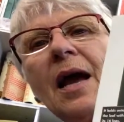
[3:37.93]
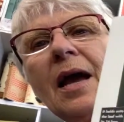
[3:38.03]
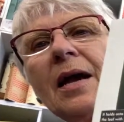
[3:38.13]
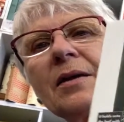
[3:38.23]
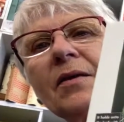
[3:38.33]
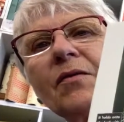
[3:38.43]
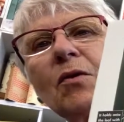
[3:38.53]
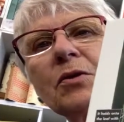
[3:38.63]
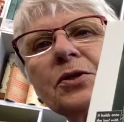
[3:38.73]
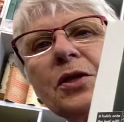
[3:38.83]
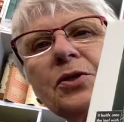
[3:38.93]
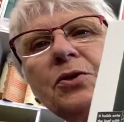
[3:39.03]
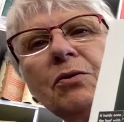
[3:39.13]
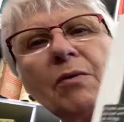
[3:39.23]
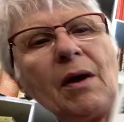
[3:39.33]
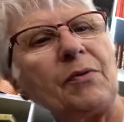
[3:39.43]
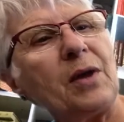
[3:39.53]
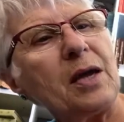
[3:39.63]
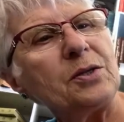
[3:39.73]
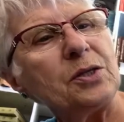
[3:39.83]
And of course they chew around
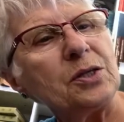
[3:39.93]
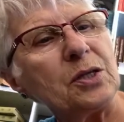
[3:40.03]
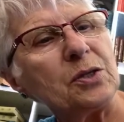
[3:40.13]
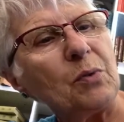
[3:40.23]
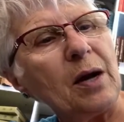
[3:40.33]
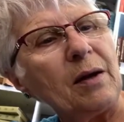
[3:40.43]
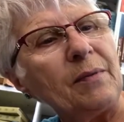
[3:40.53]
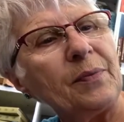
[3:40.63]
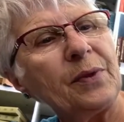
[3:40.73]
the edges as well.